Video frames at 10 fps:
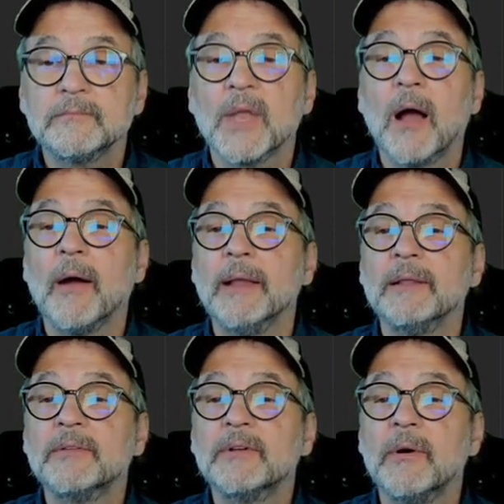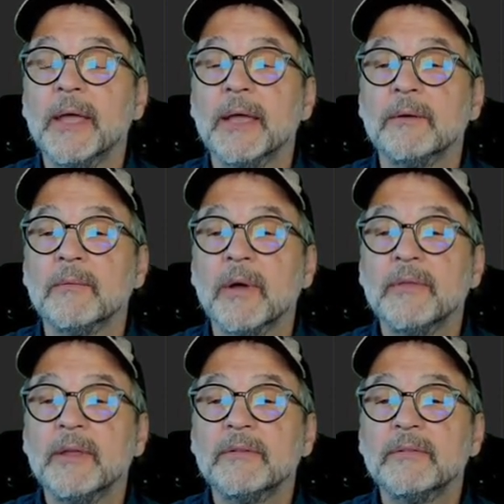All right, let's go ahead and run
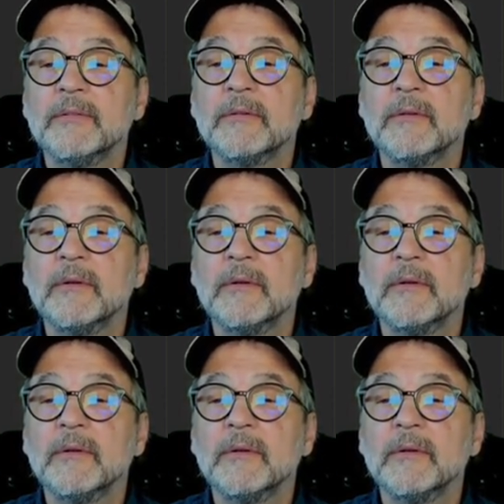this.